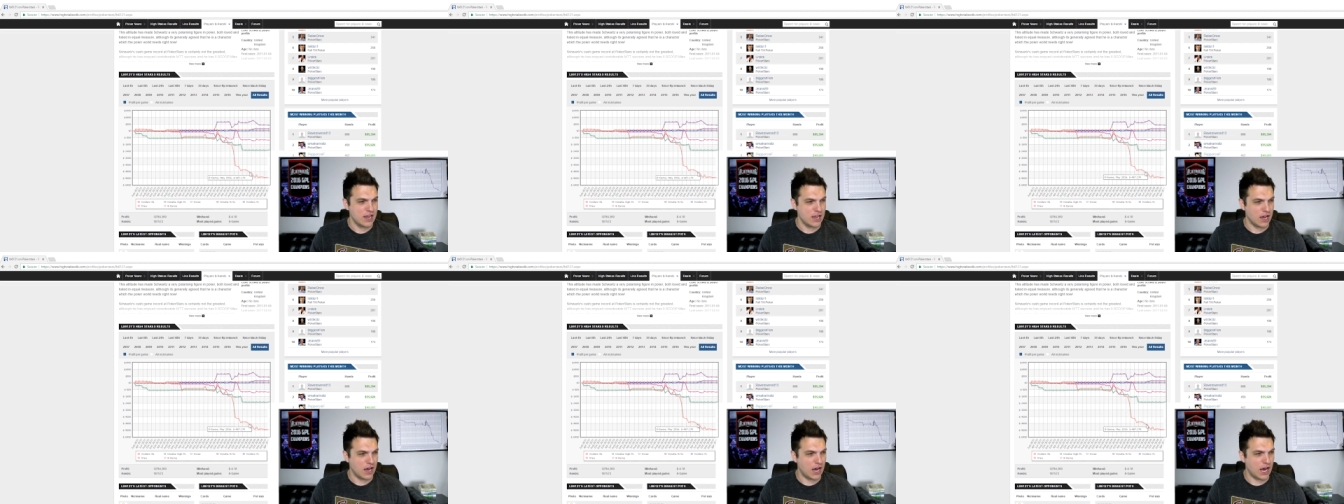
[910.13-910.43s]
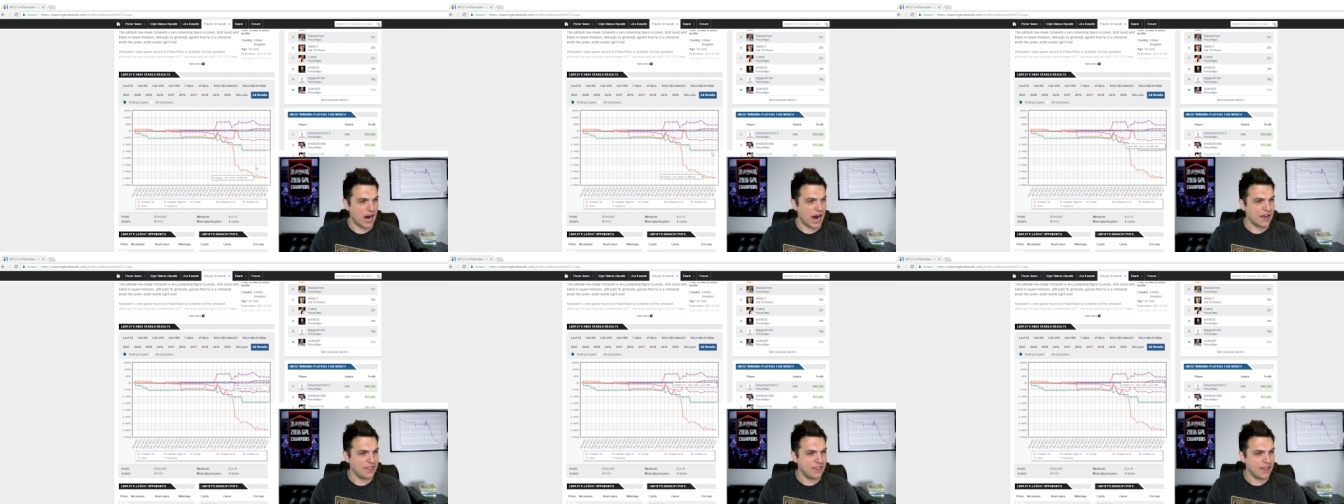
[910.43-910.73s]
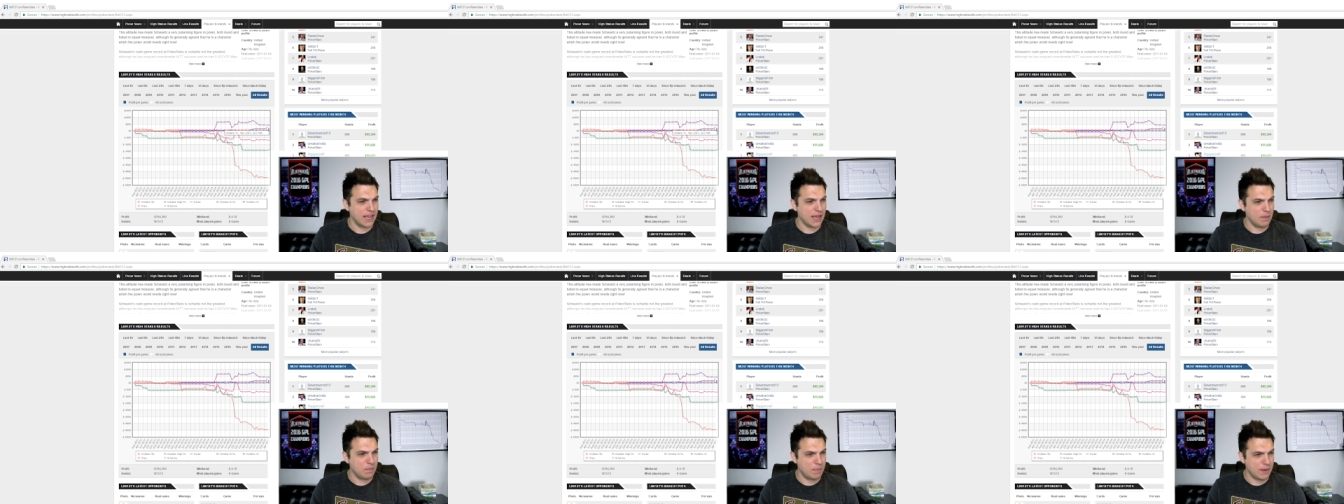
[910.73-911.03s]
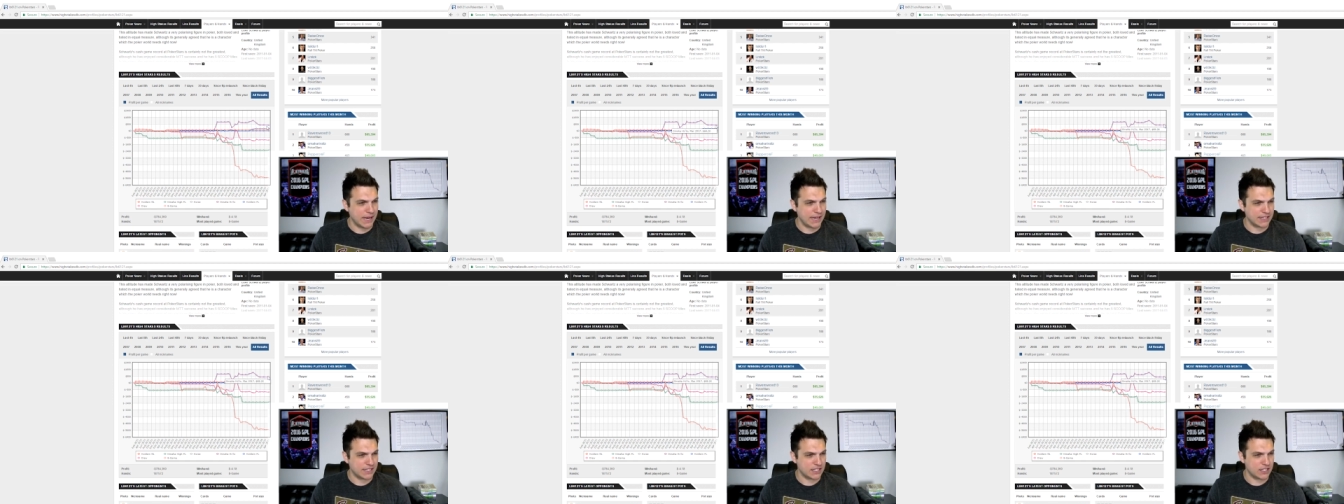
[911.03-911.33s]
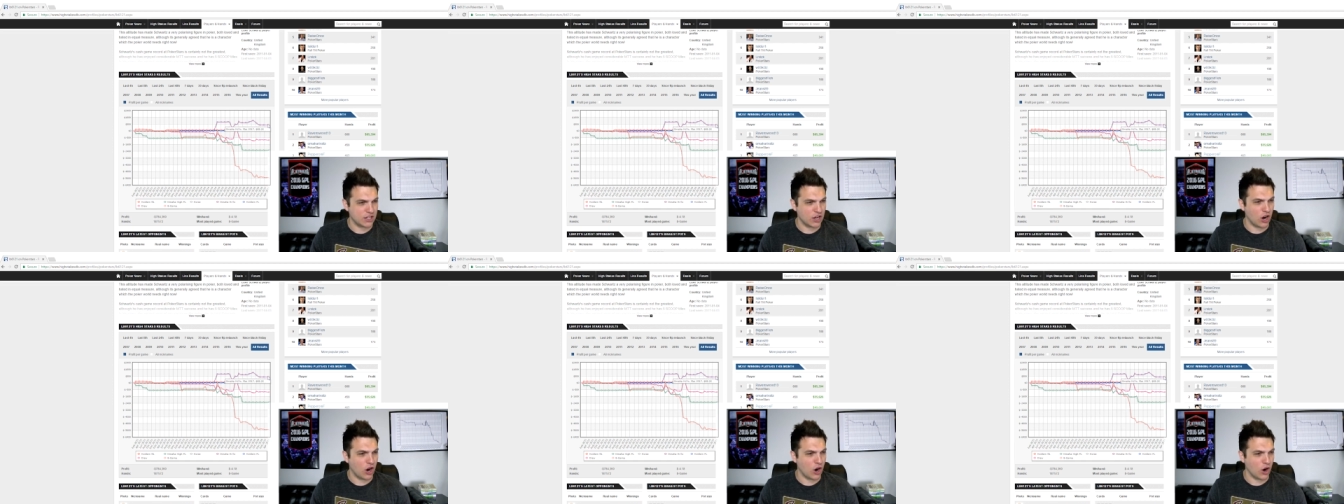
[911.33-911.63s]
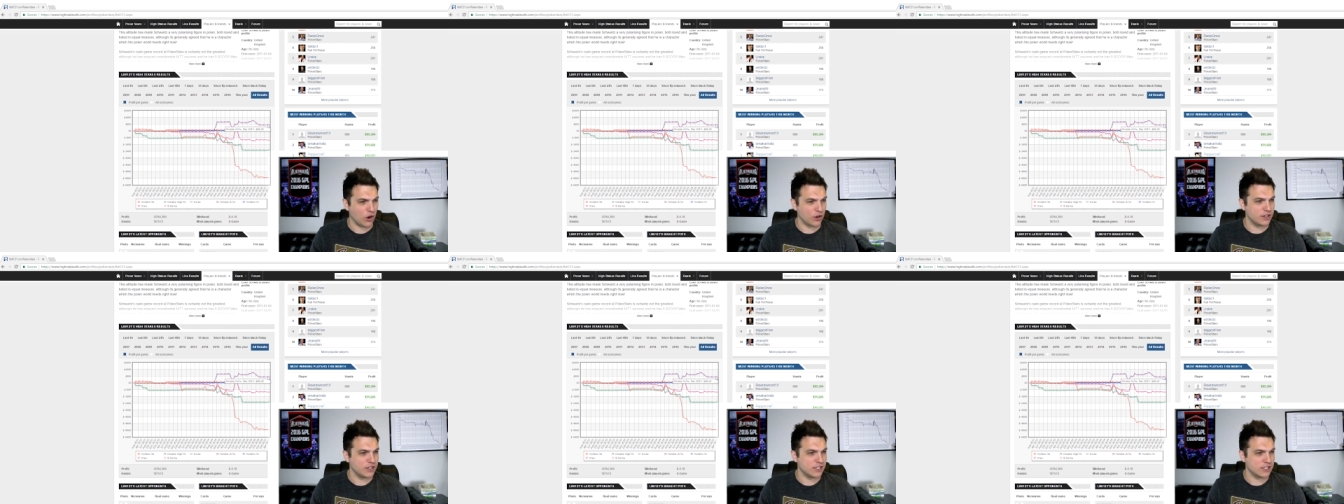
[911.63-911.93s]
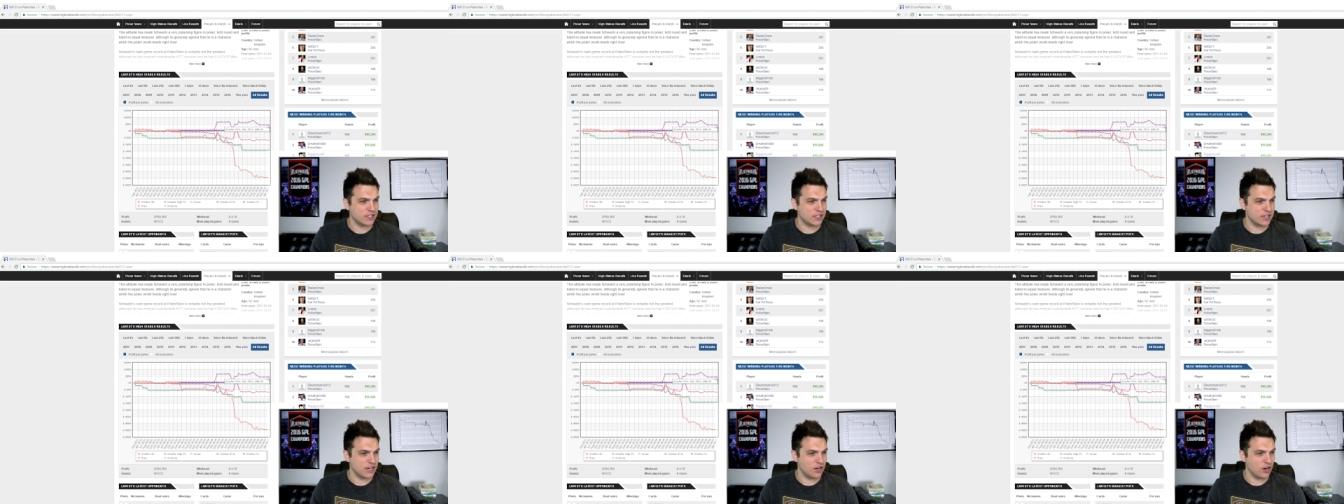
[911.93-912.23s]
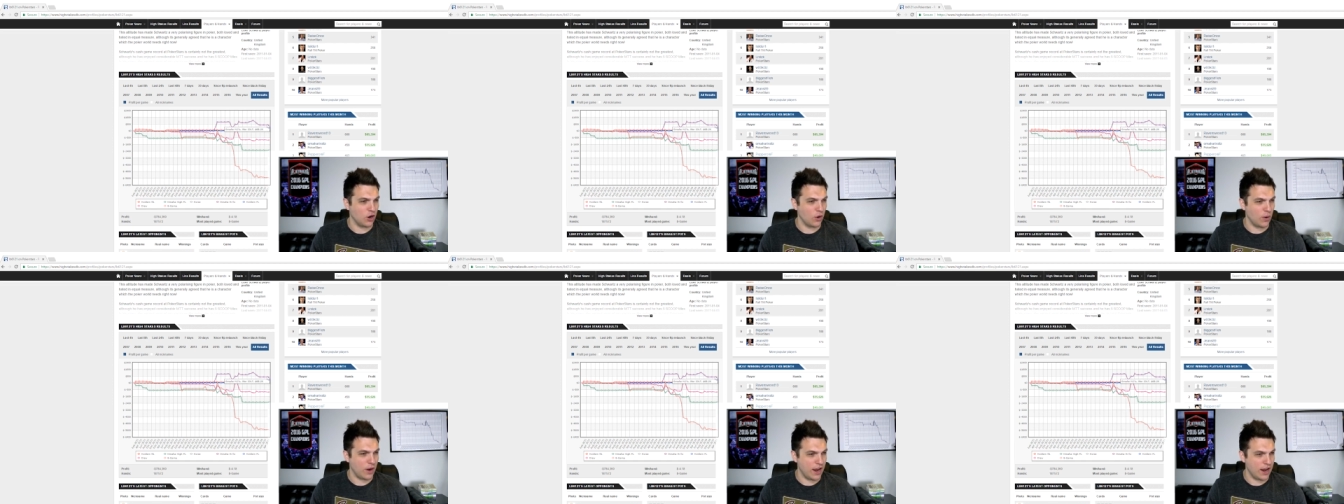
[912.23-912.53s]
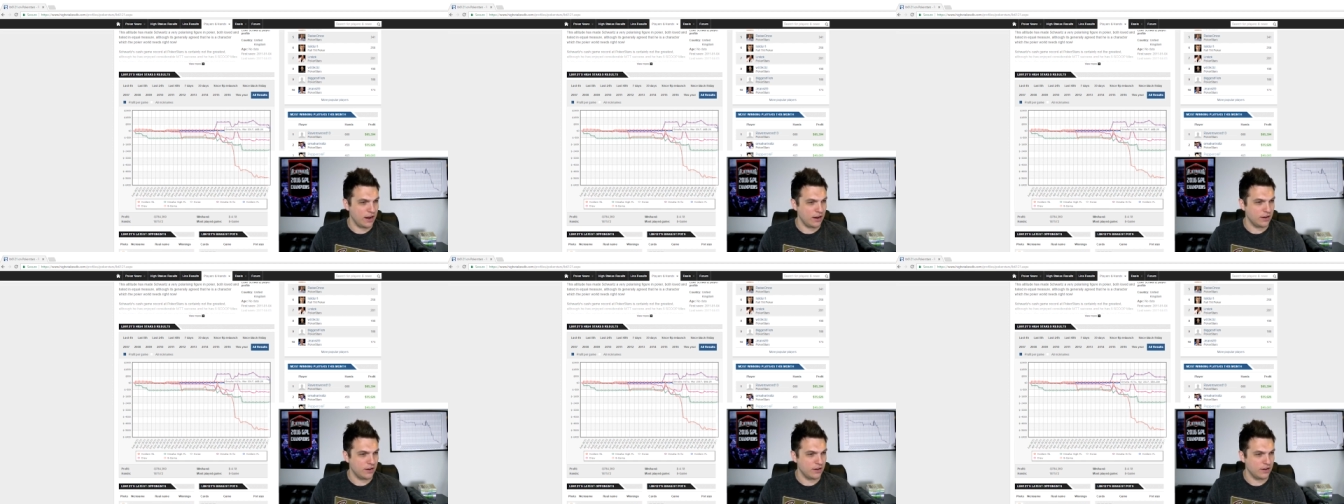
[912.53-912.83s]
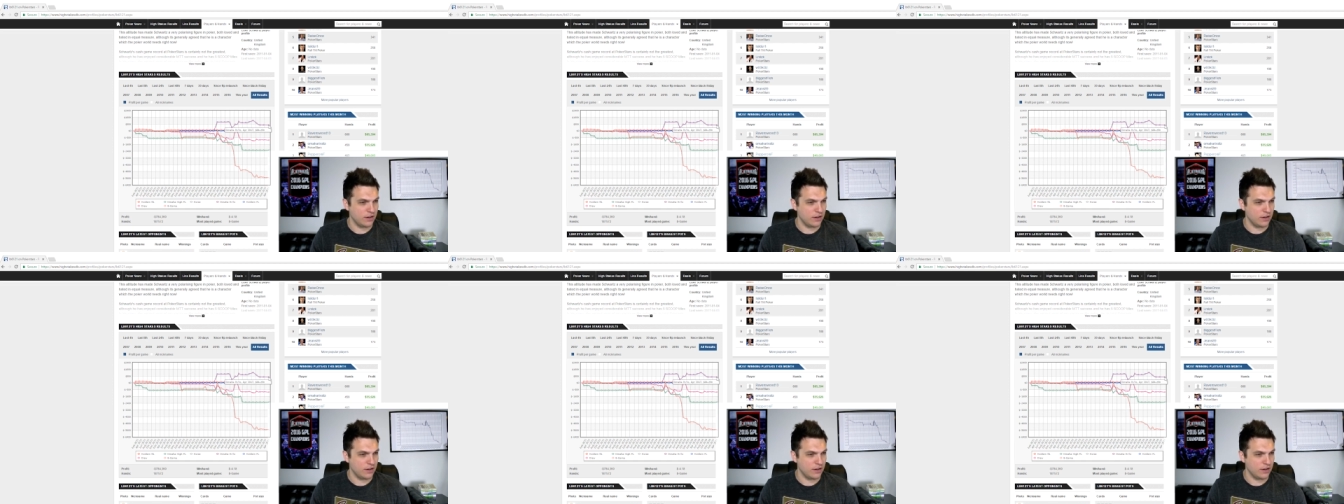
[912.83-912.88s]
I think he beasts the hardest in 08.